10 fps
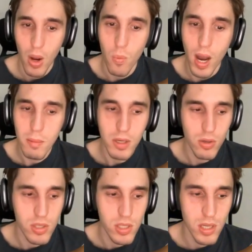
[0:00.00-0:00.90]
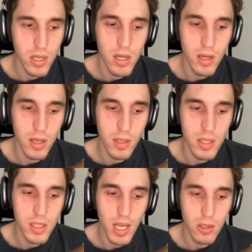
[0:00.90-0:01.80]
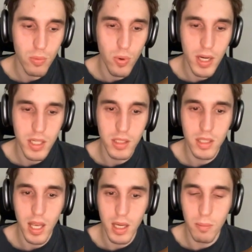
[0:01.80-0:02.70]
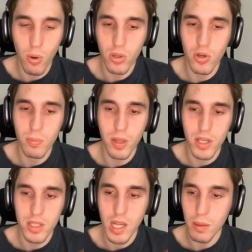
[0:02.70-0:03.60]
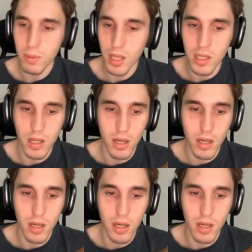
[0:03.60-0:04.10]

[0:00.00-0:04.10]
Why? Because instead of writing like boilerplate stuff like